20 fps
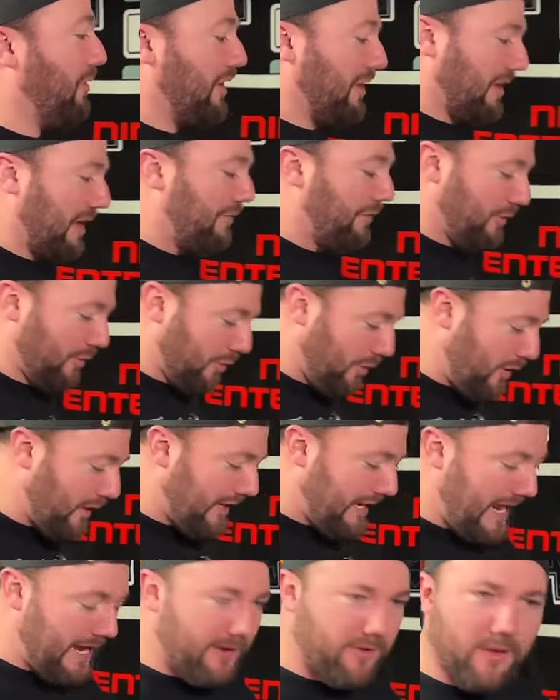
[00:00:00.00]
you, if you're
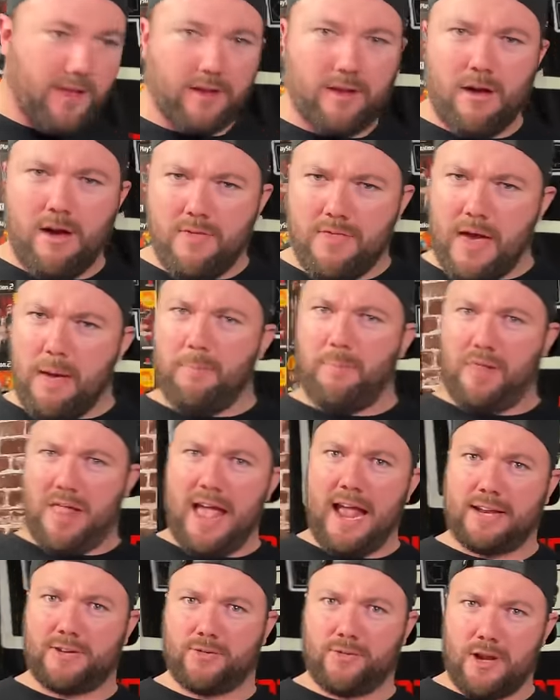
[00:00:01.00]
looking at it, you're like, oh, that
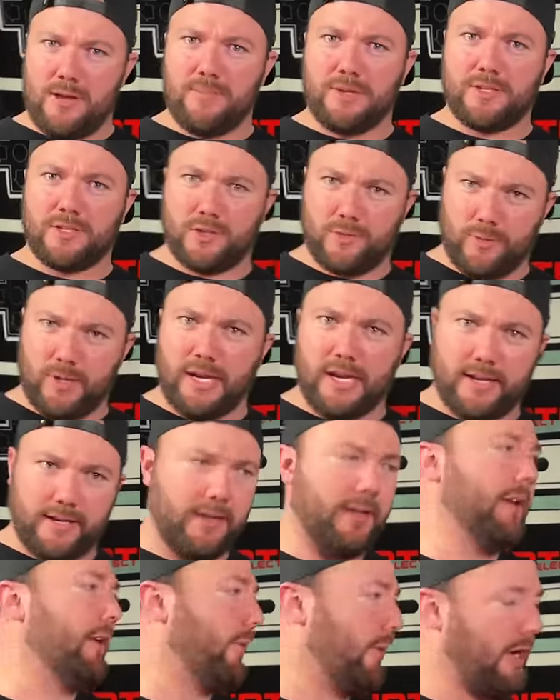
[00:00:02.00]
black trim is sweet.
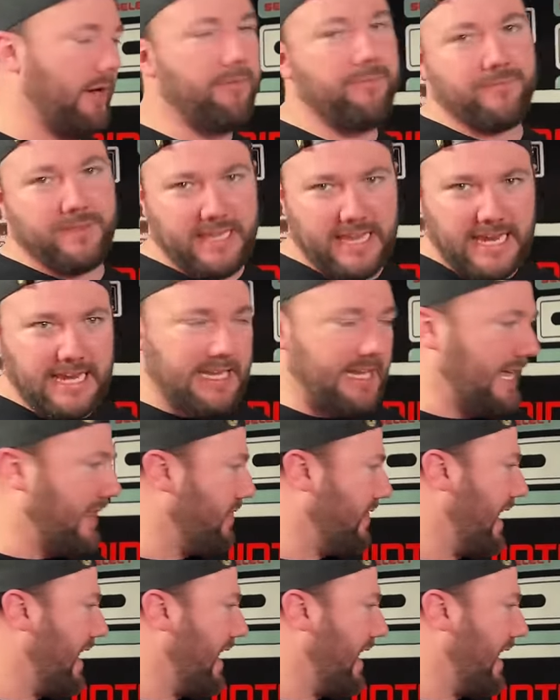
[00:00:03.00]
Well, he did